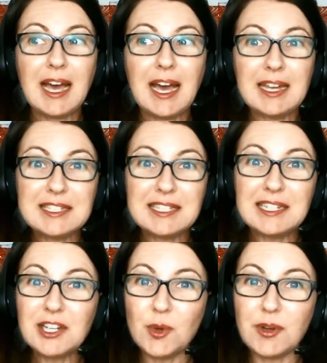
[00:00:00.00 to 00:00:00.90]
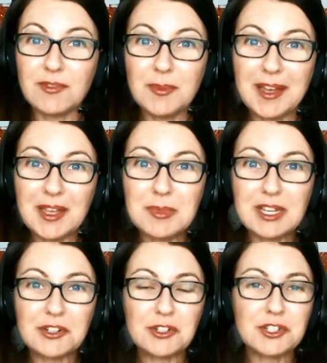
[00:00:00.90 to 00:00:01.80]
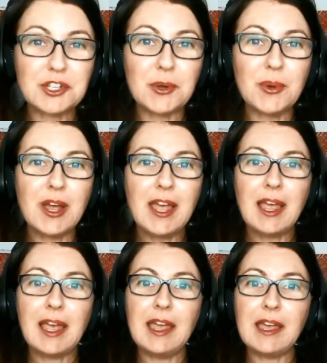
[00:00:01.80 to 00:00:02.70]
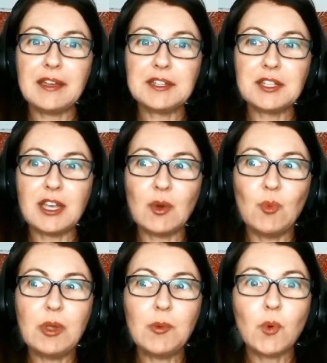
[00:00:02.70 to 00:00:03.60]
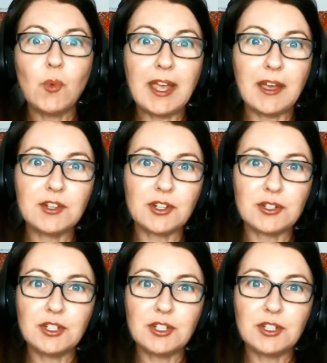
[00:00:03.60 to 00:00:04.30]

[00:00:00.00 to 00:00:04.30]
I didn't go over by a minute or 2, and we were way under.